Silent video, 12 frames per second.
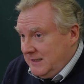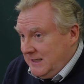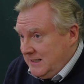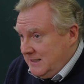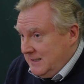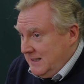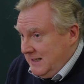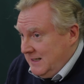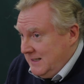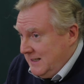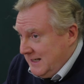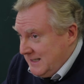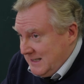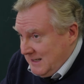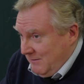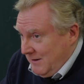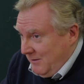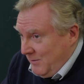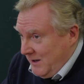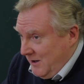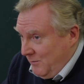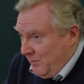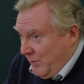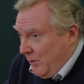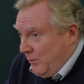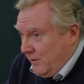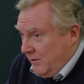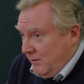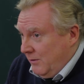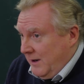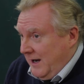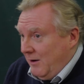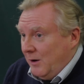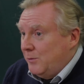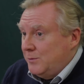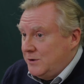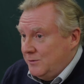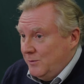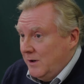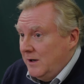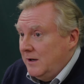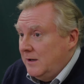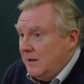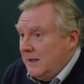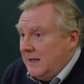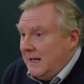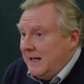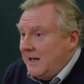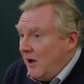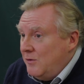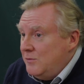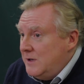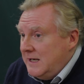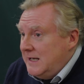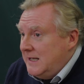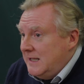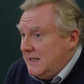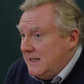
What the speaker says: in necessarily where you were born or how old you were, and only